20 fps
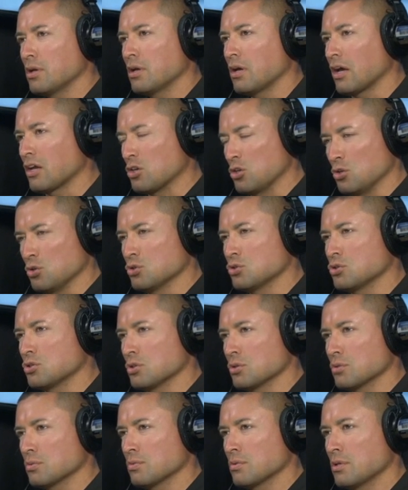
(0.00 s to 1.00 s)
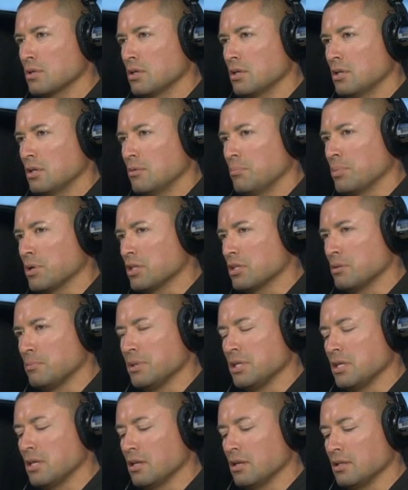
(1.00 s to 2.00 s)
i used to but in the
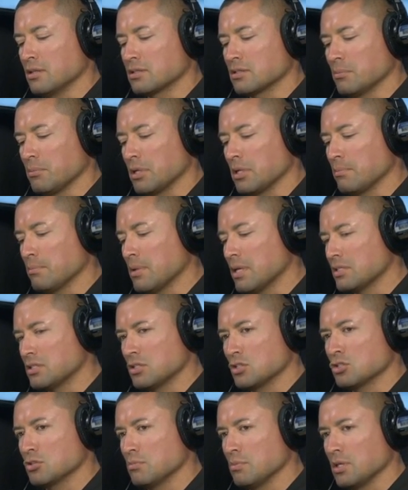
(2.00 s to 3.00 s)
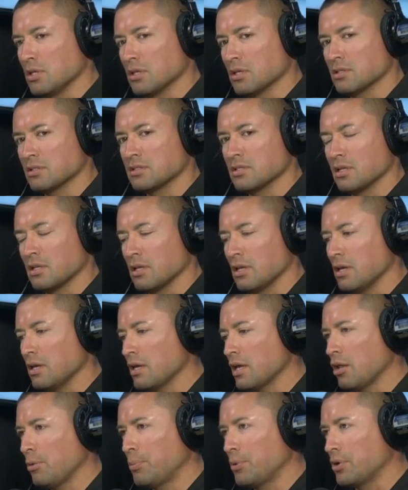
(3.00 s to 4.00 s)
beginning somebody messaged me and said
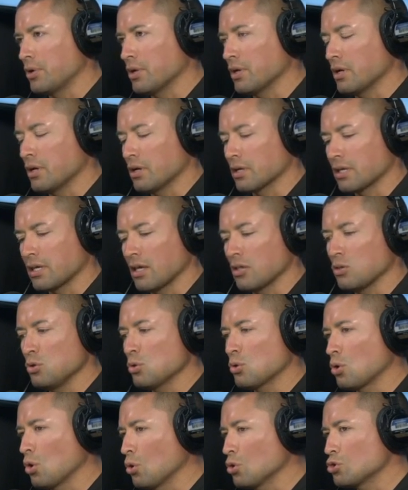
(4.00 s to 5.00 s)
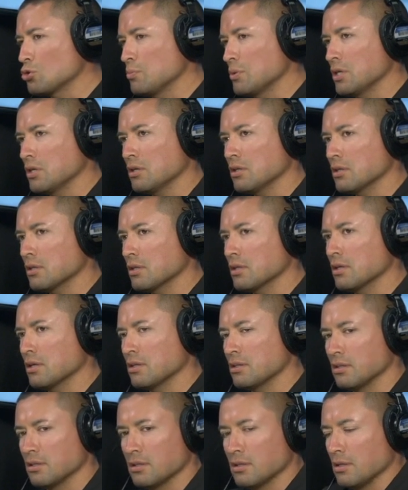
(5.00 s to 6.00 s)
hey albert uh, can you coach me
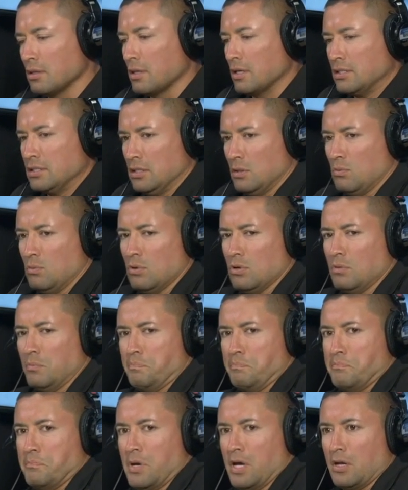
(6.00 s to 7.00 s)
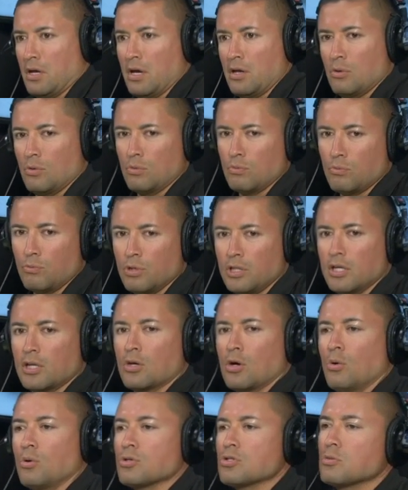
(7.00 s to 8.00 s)
and and I said, well, I, I don't really
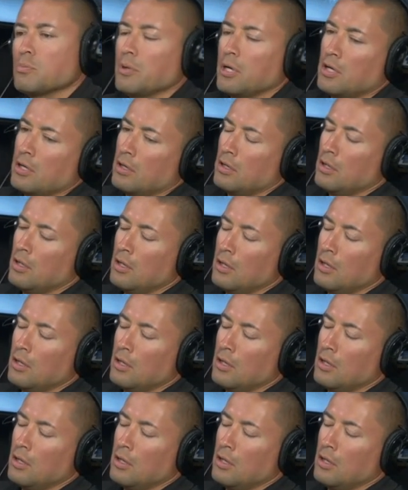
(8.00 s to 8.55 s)
coach, but